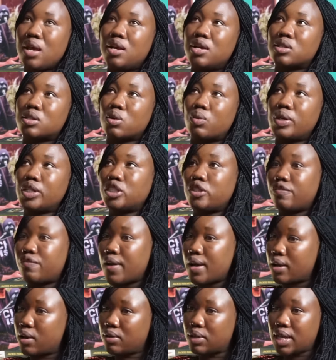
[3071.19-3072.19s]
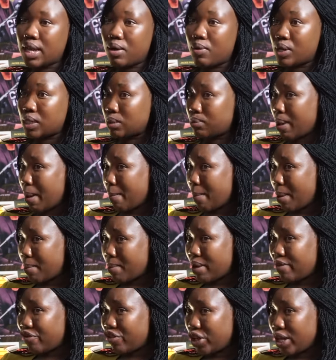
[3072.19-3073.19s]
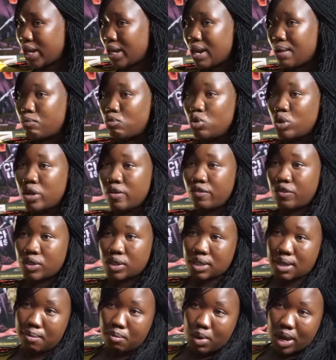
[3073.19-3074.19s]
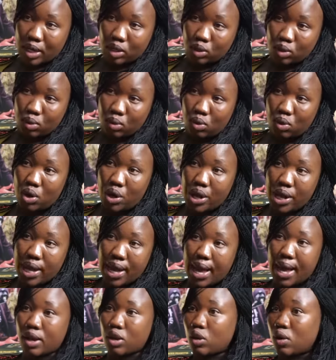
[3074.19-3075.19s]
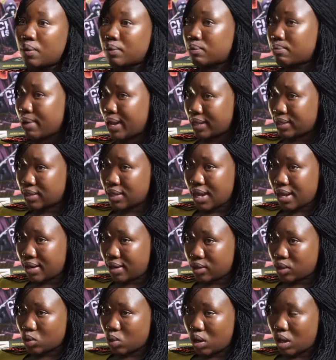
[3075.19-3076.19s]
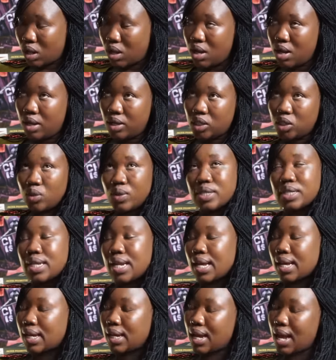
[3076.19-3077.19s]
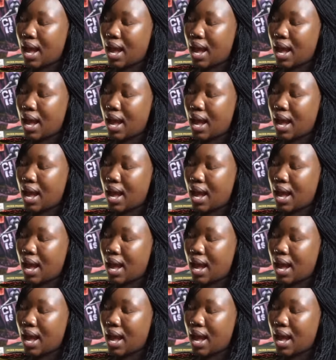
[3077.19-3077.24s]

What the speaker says: So when she found out that I was my mama be and I'm looking for someone to adopt my son as well, she was like,